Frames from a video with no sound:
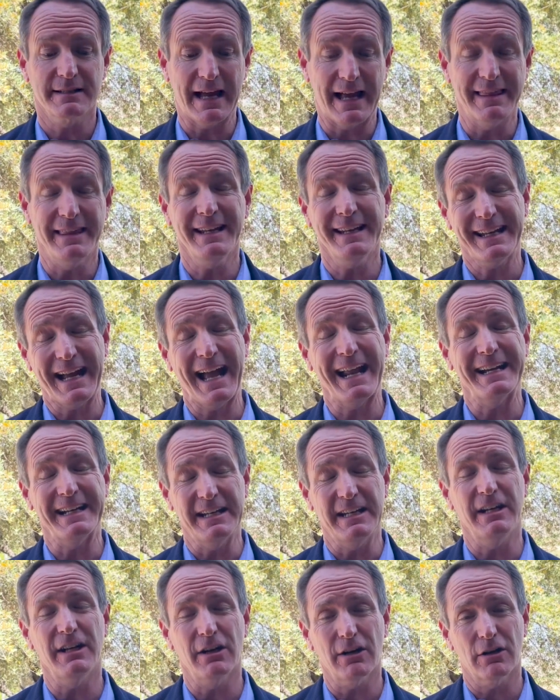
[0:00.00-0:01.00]
I think, kind of
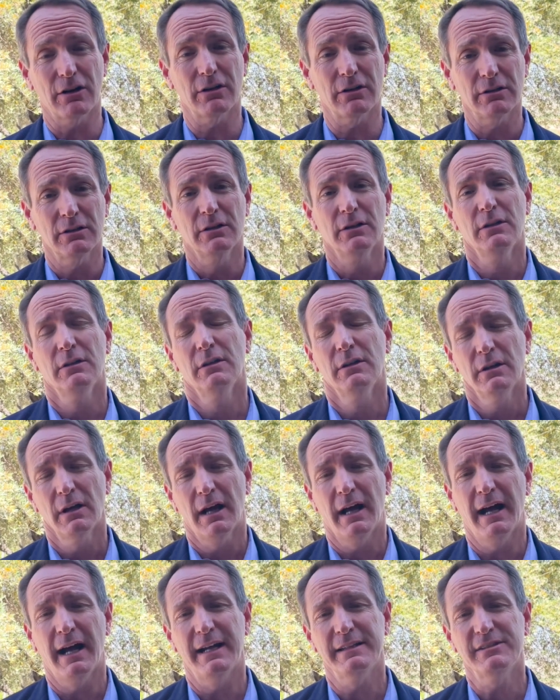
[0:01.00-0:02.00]
here
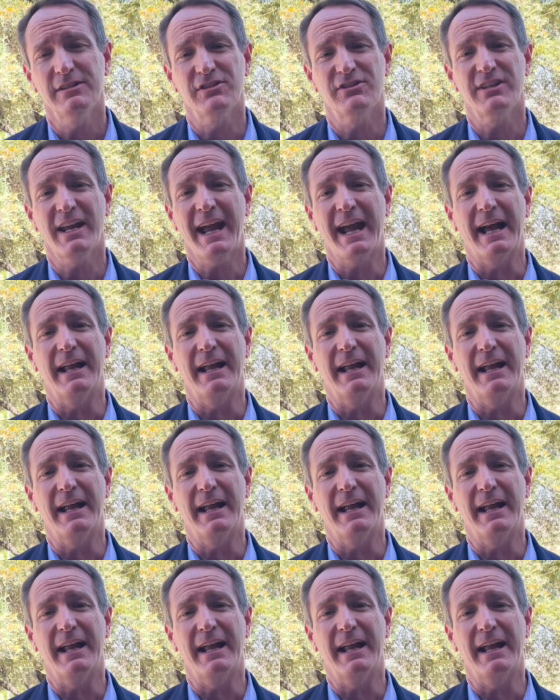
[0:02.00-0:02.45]
to stay.